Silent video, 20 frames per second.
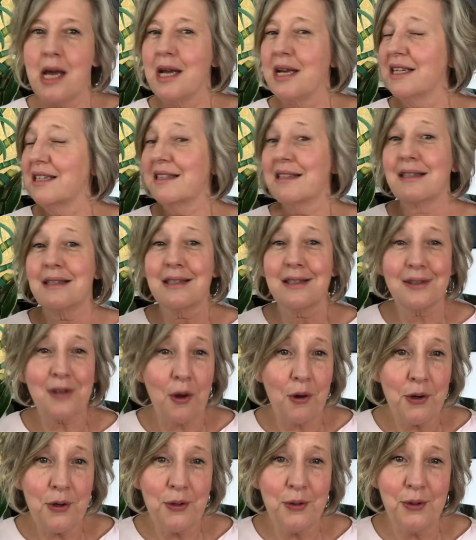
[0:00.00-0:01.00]

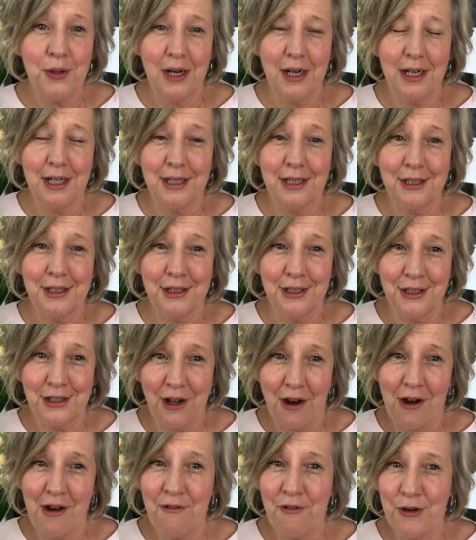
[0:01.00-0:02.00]
So
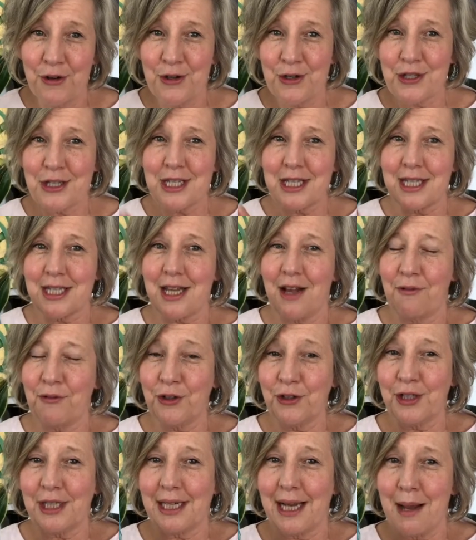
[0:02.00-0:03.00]
diverse. I've
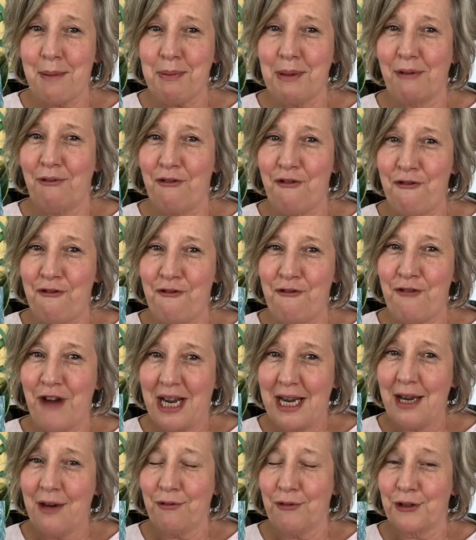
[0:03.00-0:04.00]
got a couple of
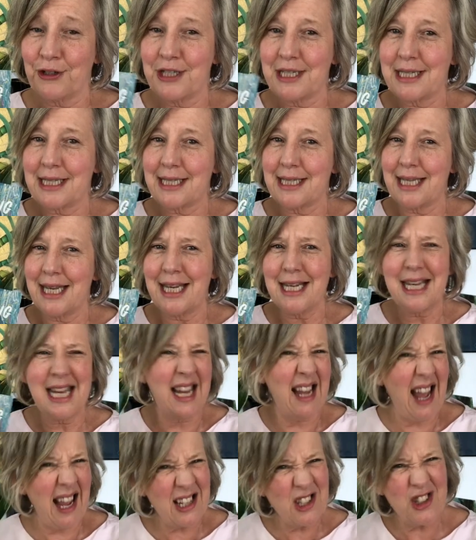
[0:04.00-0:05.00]
favourites in
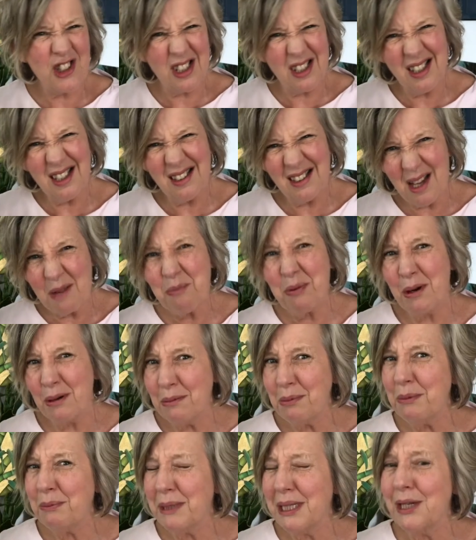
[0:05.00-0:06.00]
here. Actually, they're
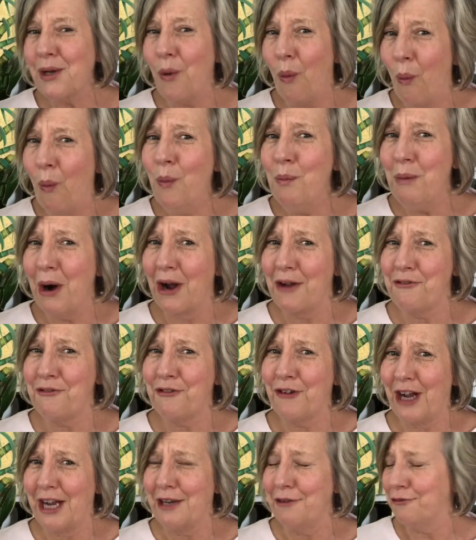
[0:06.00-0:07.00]
probably all my
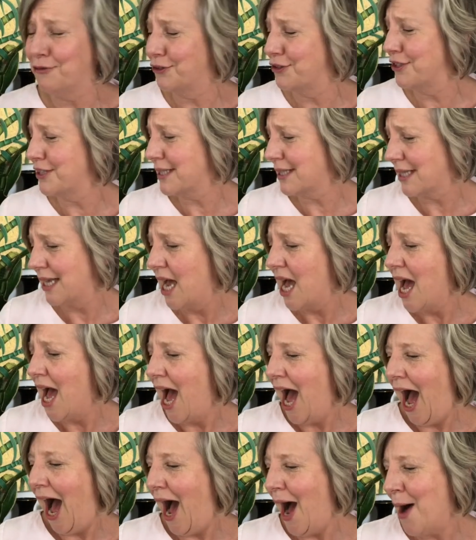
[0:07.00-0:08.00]
favourites.
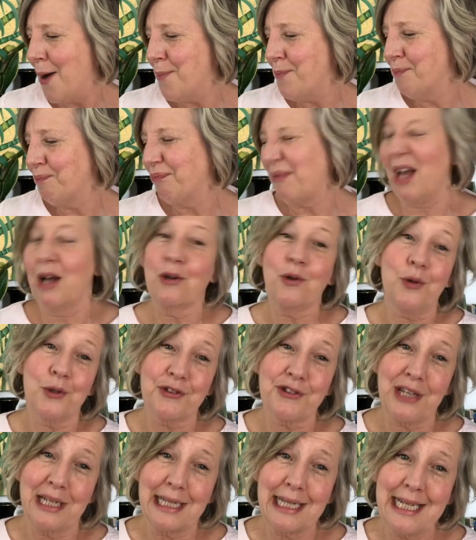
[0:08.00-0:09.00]
Um, of
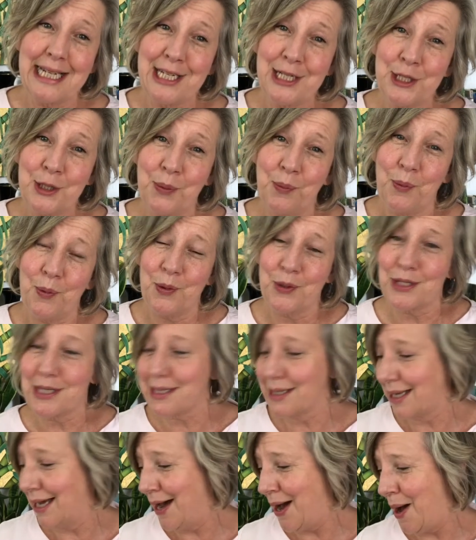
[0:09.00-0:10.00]
course, I lean
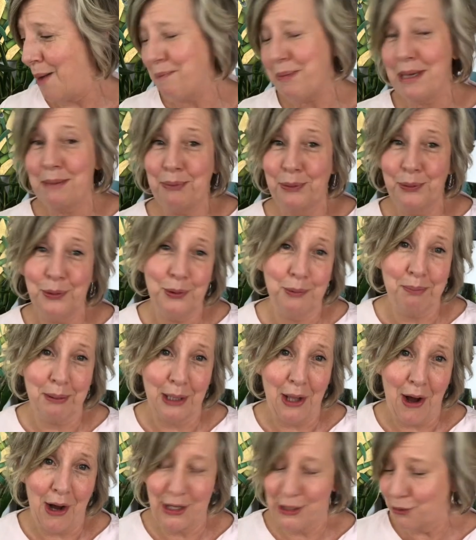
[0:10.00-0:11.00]
towards uh, people who are
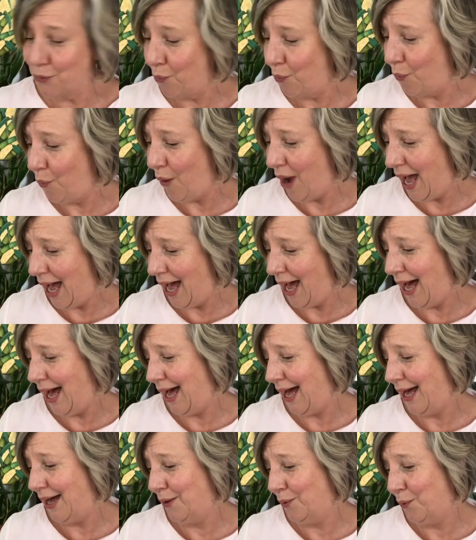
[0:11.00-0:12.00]
blind or, uh,
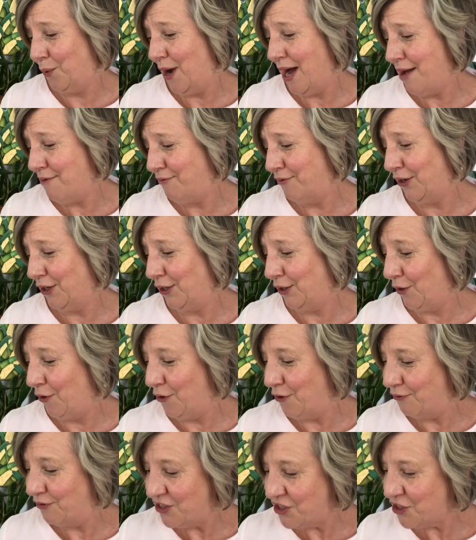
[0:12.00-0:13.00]
or have
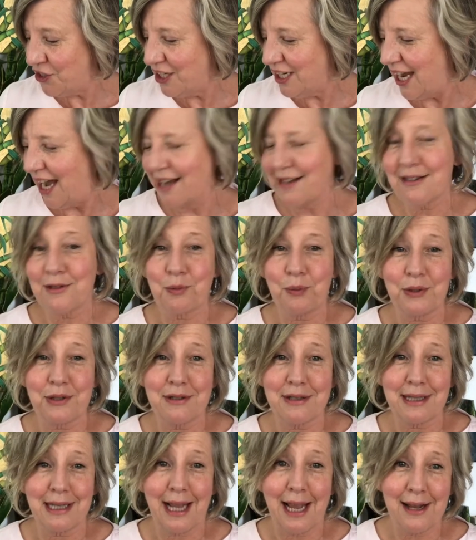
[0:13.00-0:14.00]
low vision, as was
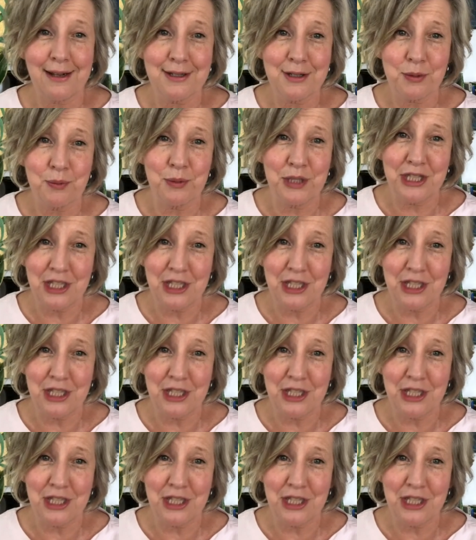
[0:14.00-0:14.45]
the case with